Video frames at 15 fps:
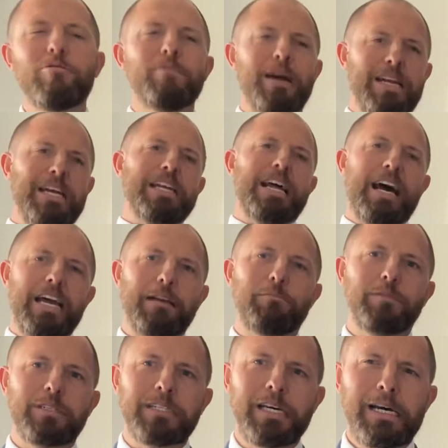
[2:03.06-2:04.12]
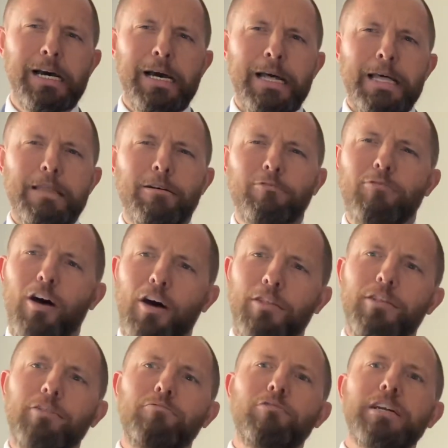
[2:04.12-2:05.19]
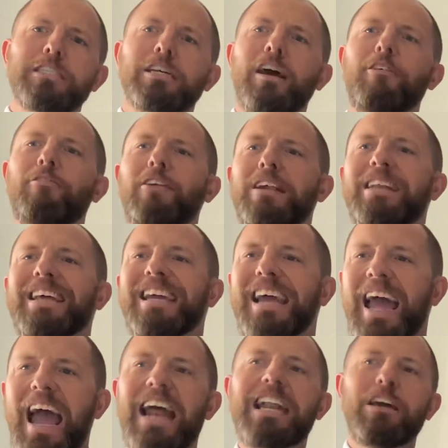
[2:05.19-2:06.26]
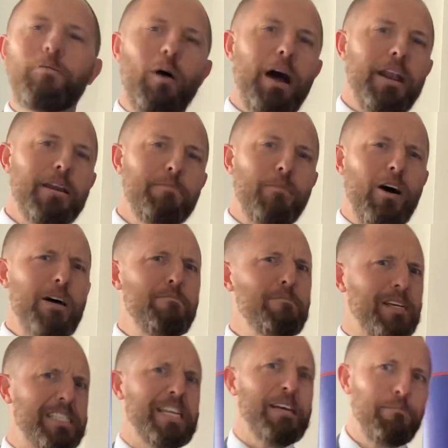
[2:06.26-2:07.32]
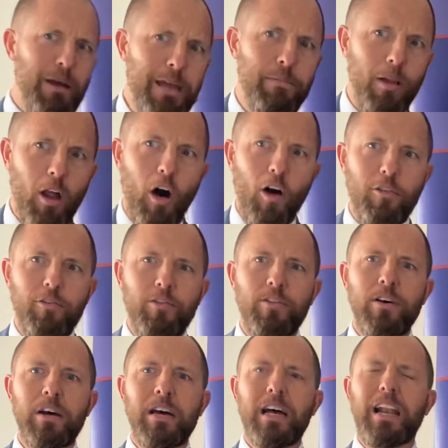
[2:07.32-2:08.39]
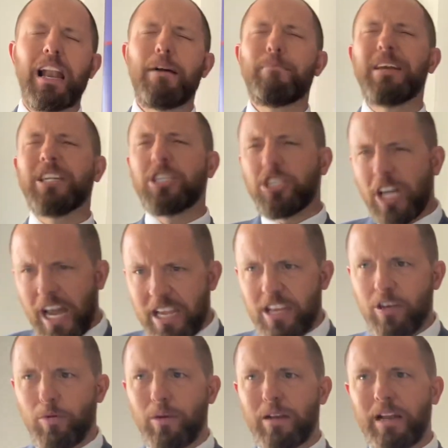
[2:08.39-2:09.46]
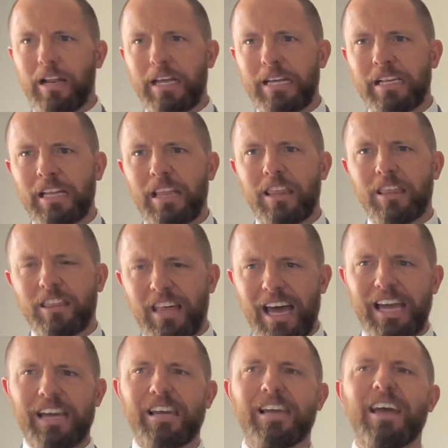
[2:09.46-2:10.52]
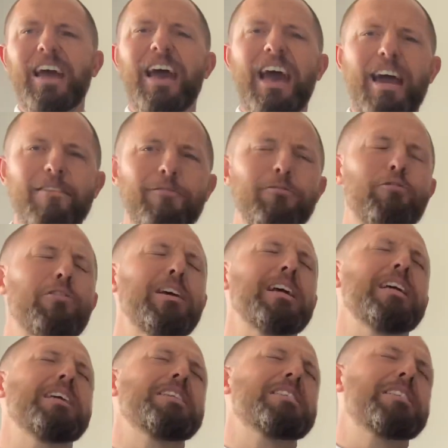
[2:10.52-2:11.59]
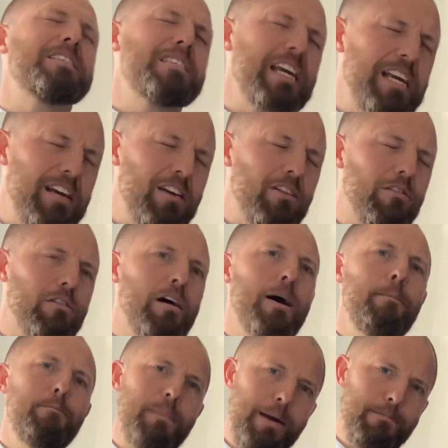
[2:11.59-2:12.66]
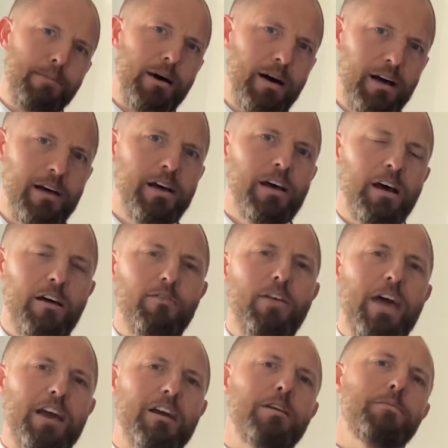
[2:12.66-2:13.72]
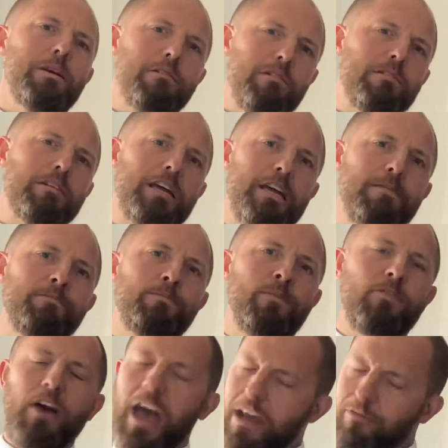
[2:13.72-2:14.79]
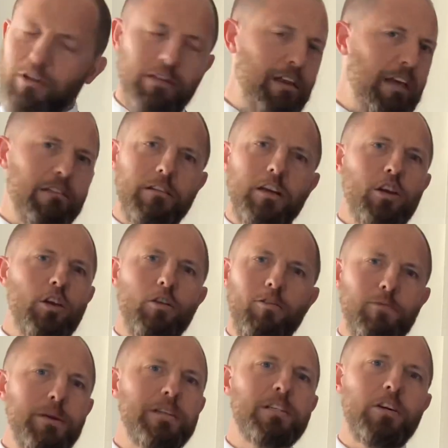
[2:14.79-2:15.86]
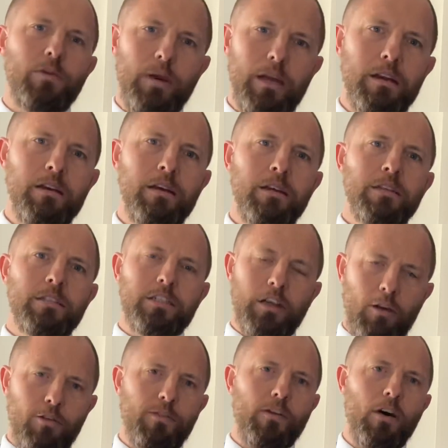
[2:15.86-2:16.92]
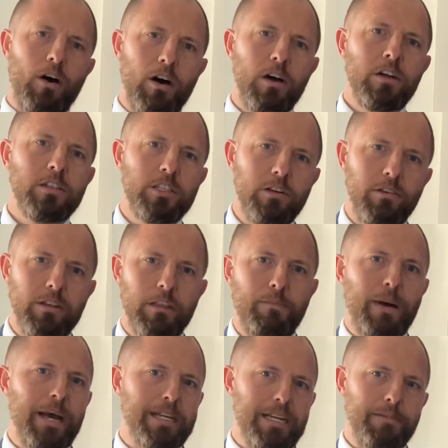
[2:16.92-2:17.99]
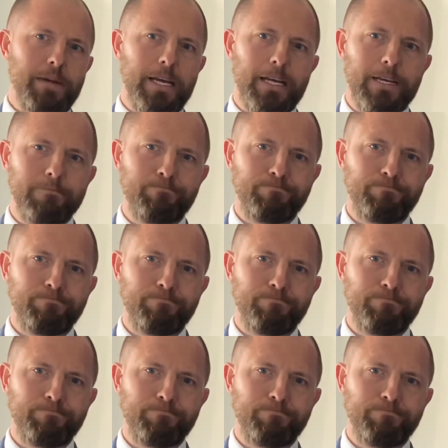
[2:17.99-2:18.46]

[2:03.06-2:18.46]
many names that rather than risk offending anyone by missing people off, let me genuinely thank every single member of their community for everything that you have been doing so far during the pandemic.